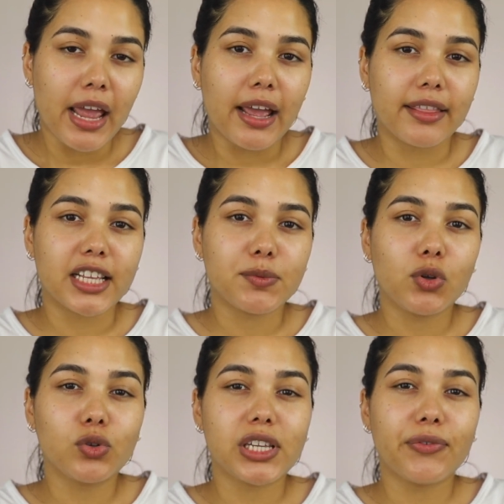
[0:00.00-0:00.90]
And that's
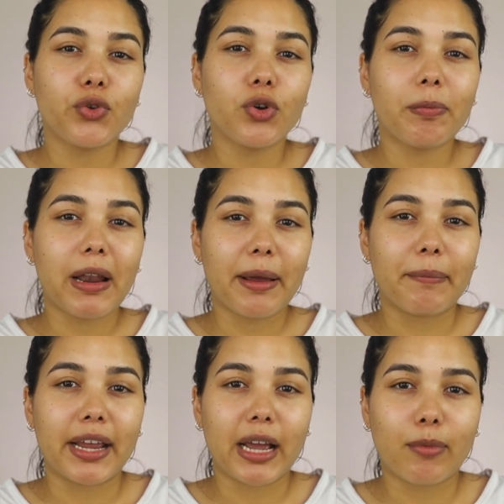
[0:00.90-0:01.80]
because if you apply
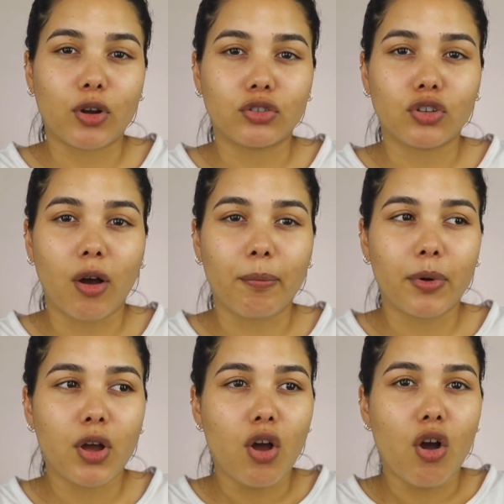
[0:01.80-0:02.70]
makeup on
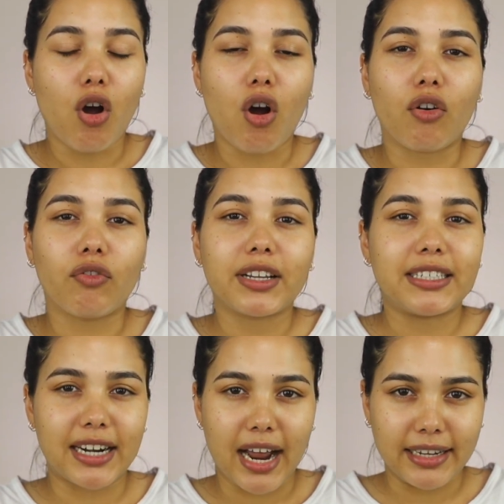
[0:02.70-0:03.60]
top of
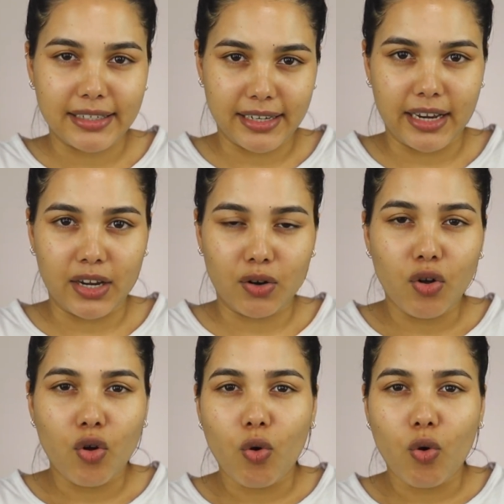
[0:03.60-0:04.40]
dry skin,